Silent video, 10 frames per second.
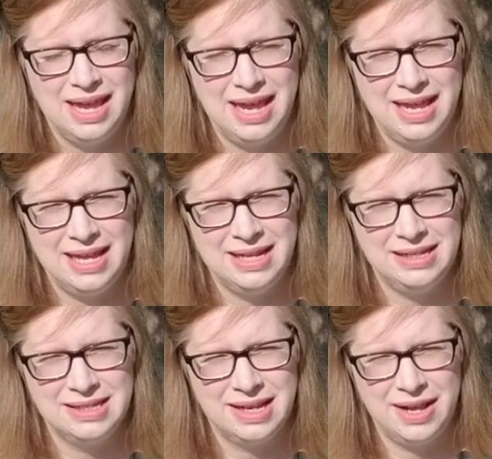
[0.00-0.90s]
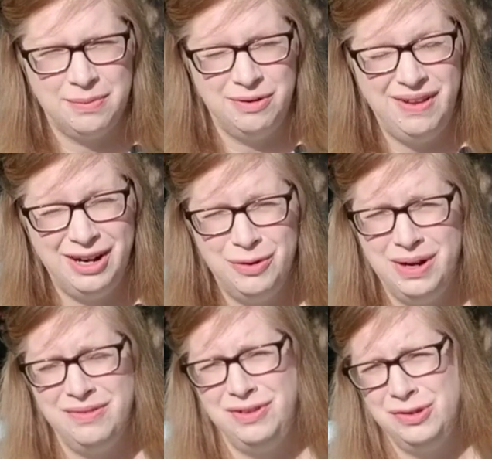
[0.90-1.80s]
and we've had
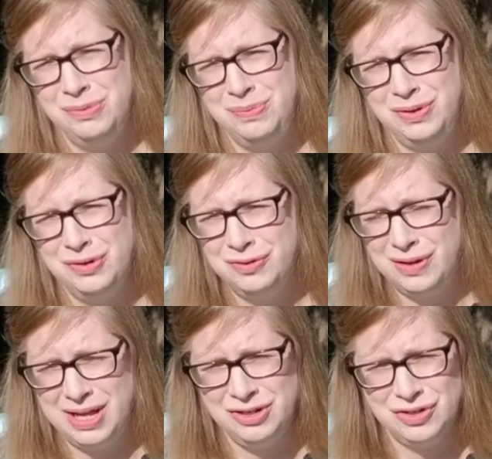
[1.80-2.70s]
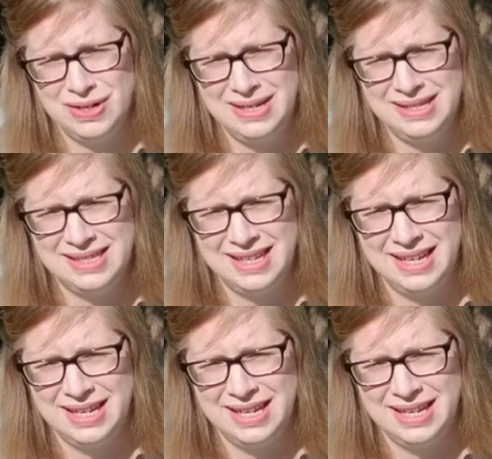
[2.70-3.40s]
quite a few beautiful entries.